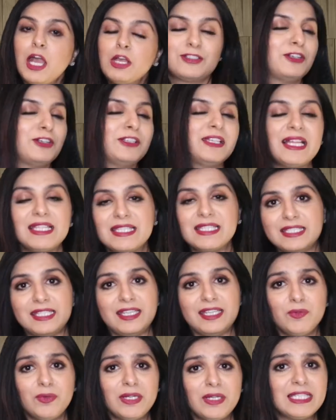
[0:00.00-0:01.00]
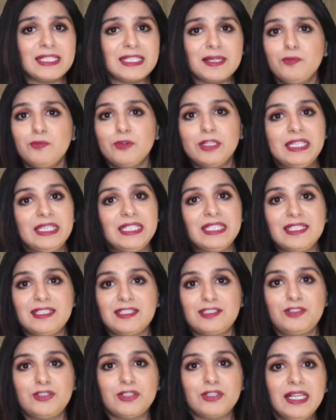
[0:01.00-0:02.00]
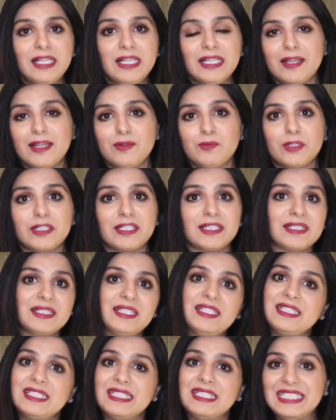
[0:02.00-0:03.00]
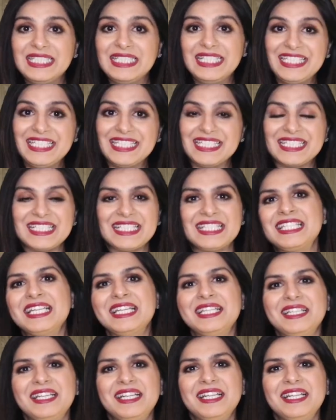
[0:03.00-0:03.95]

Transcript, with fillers: so let's see what's up with this drug and what are the details